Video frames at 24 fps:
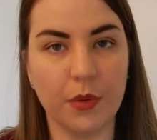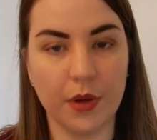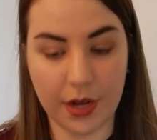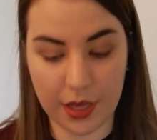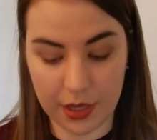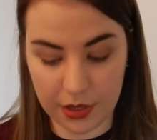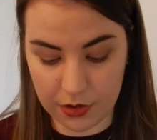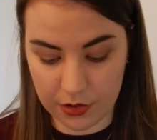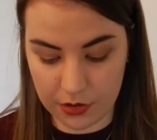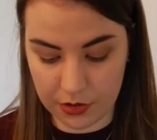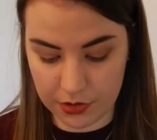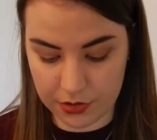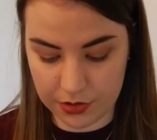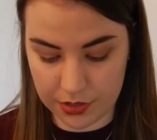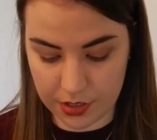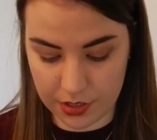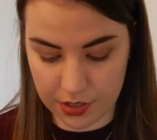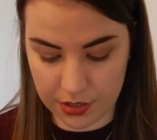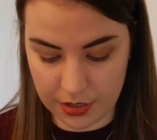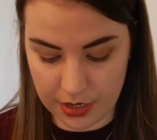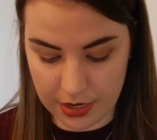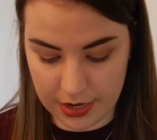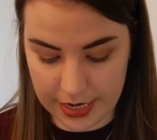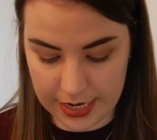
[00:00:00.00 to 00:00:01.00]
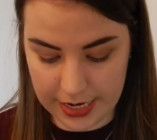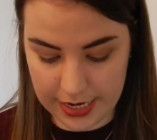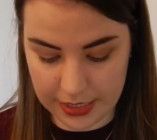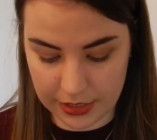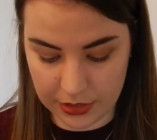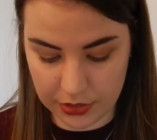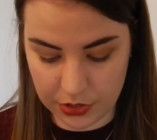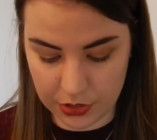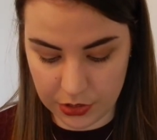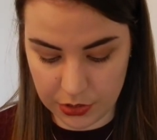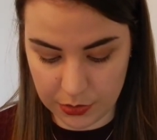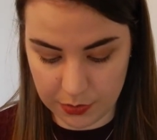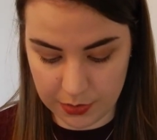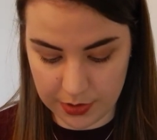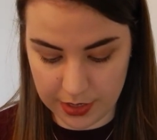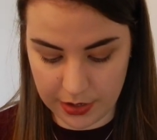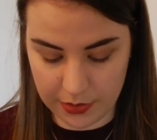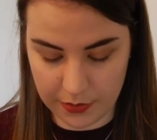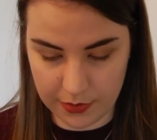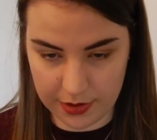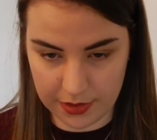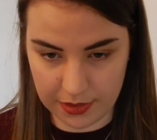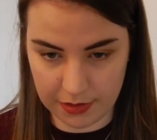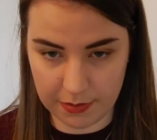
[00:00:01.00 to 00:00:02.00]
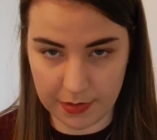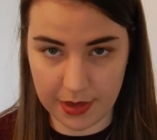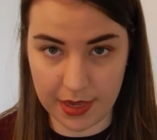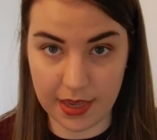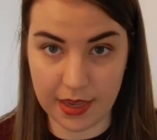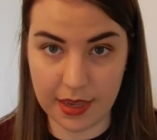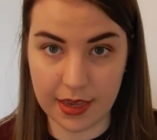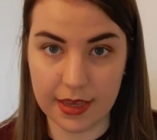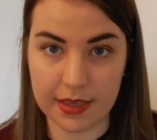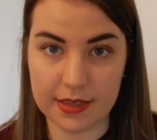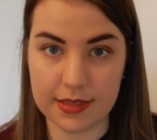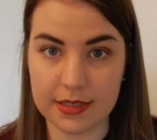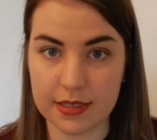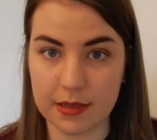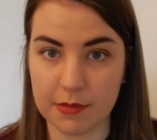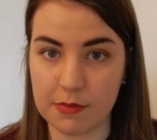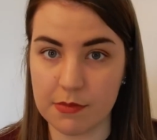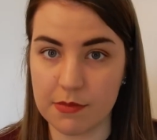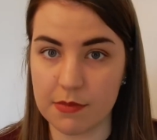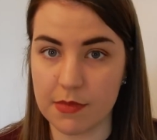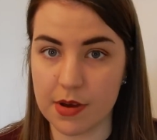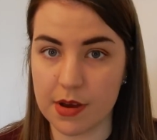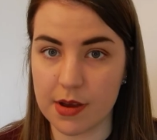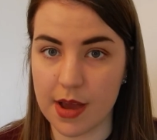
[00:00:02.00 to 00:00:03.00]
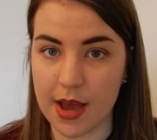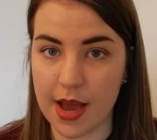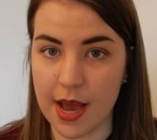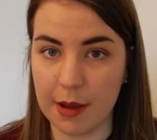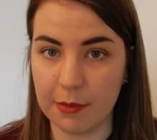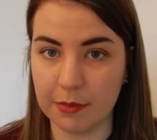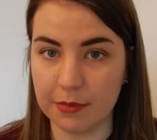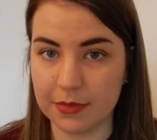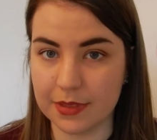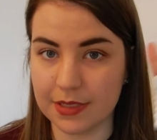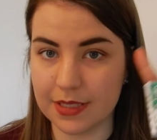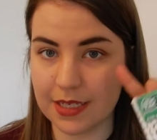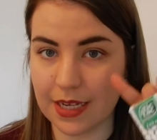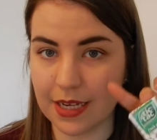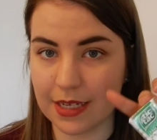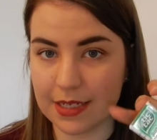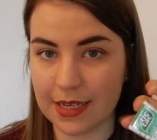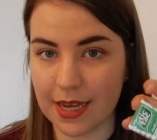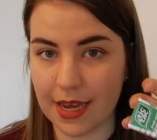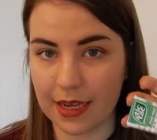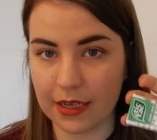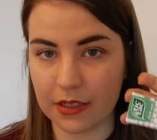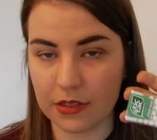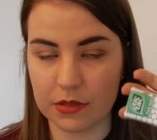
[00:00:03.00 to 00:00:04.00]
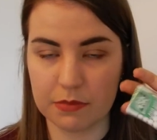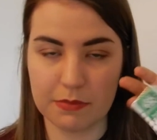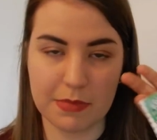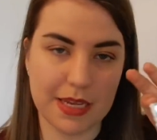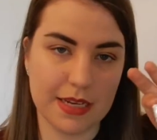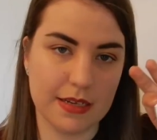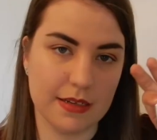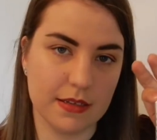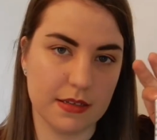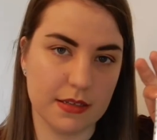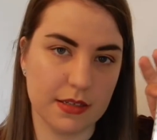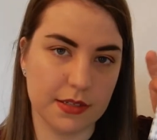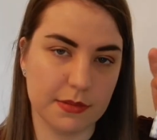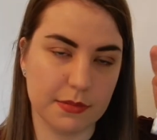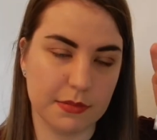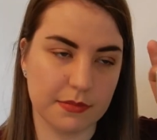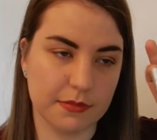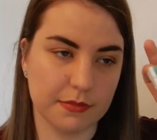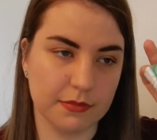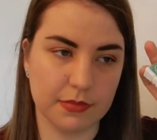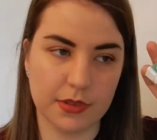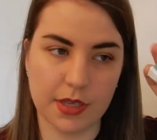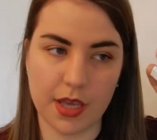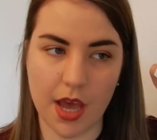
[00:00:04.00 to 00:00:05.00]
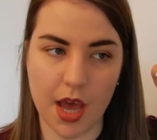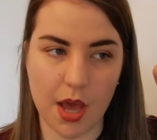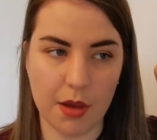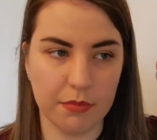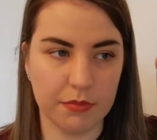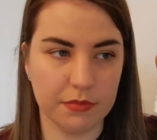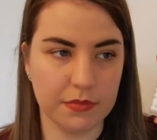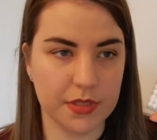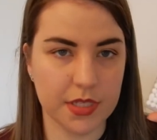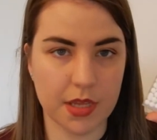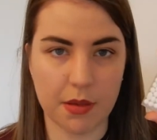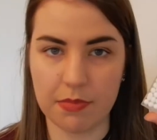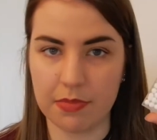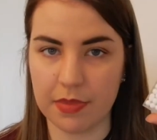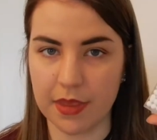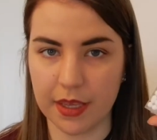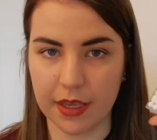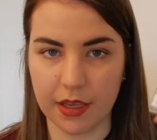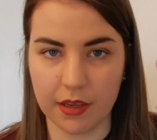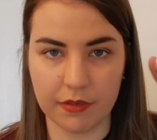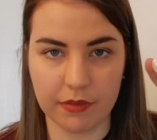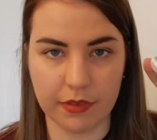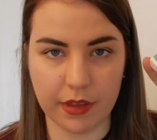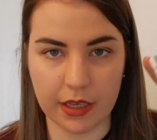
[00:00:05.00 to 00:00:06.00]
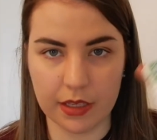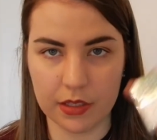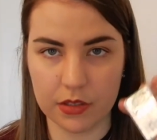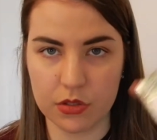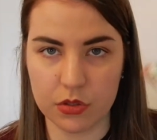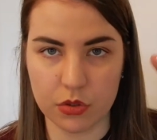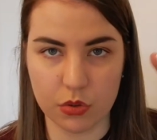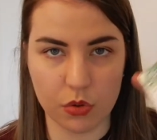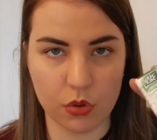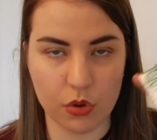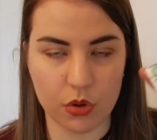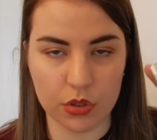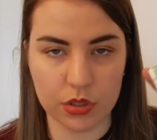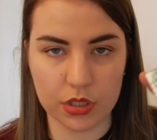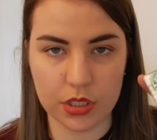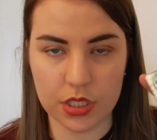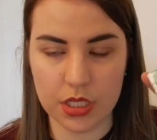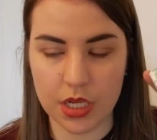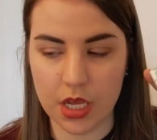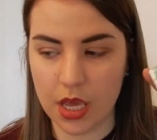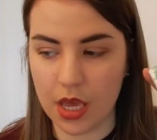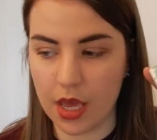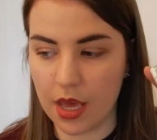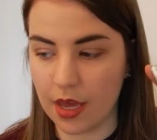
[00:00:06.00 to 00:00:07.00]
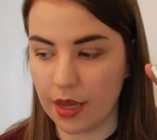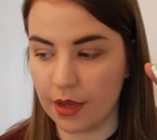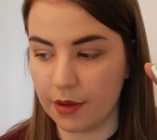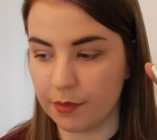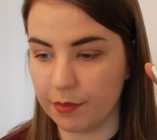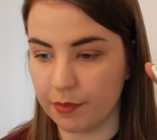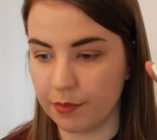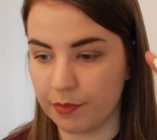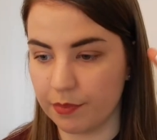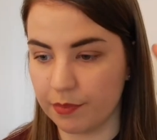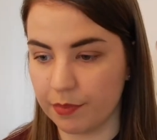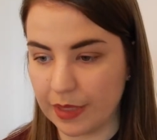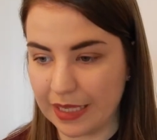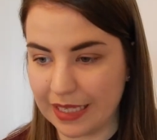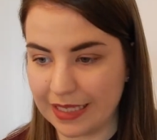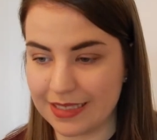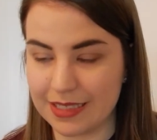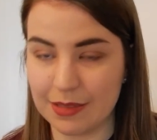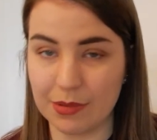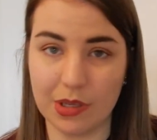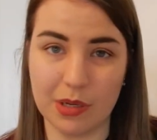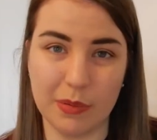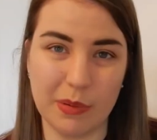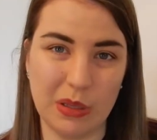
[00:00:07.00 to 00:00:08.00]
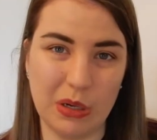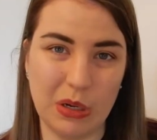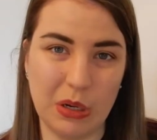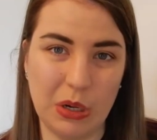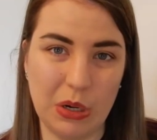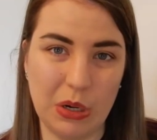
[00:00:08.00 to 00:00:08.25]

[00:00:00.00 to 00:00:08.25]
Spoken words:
What I also like to bring with me is some Tic Tacs, mints, gum, something of that sort, because I'm going to be